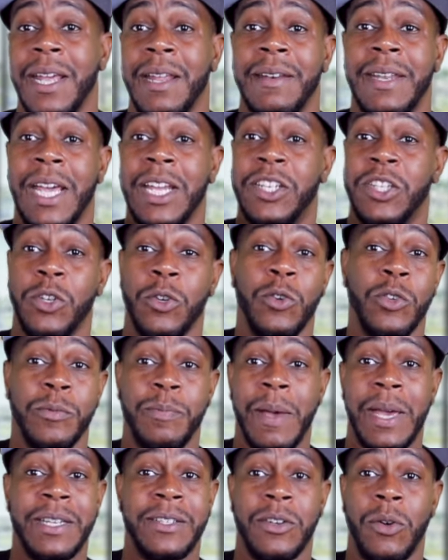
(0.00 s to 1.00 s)
They choose
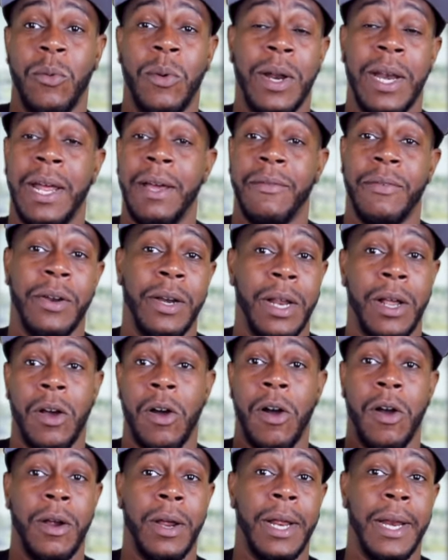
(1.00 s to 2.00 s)
based on whatever their
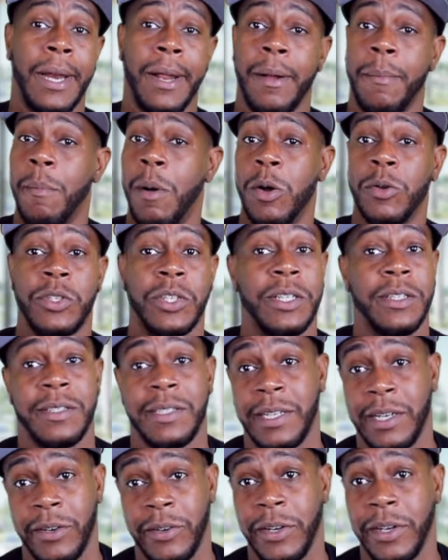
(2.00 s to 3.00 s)
heart and their emotions
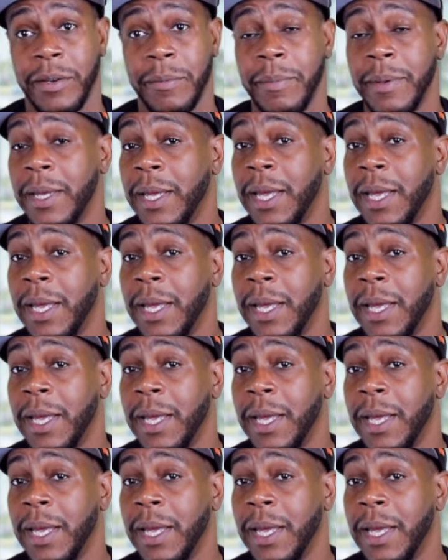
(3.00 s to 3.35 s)
tell them.